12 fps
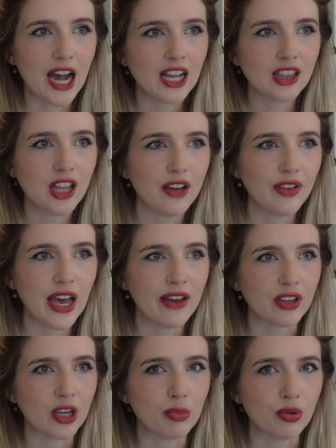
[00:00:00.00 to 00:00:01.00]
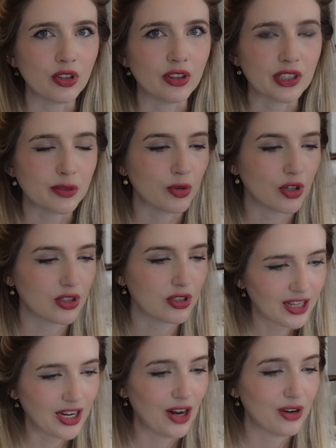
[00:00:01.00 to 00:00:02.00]
I love having a pointless book.
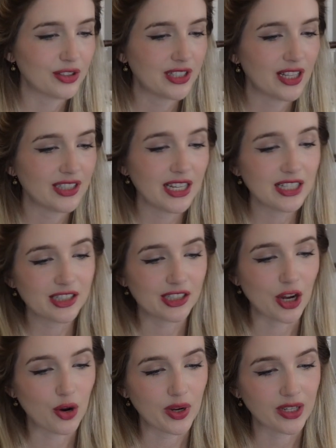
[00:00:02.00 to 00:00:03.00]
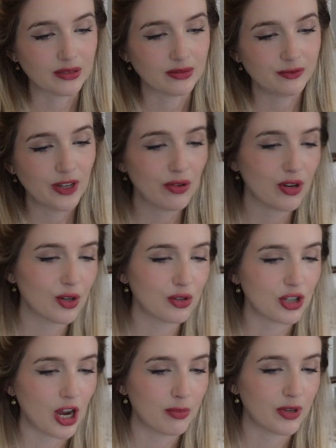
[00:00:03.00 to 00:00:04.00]
Carol says it's snowing, Feyre goes
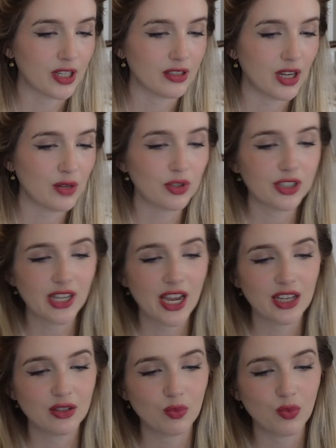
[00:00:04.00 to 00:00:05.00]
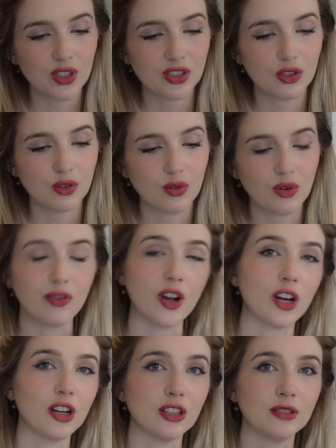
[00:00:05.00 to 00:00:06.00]
shopping, and Rasan wants to fuck
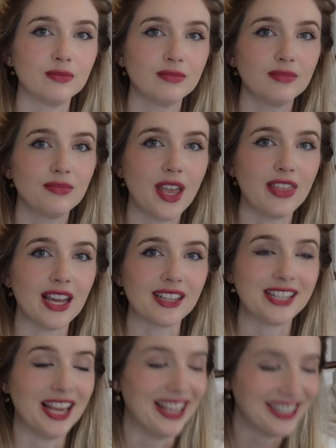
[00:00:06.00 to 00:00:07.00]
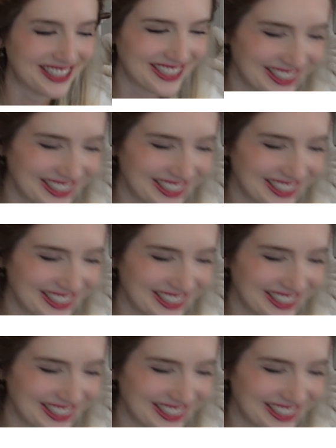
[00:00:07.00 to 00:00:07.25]
her. And that's it.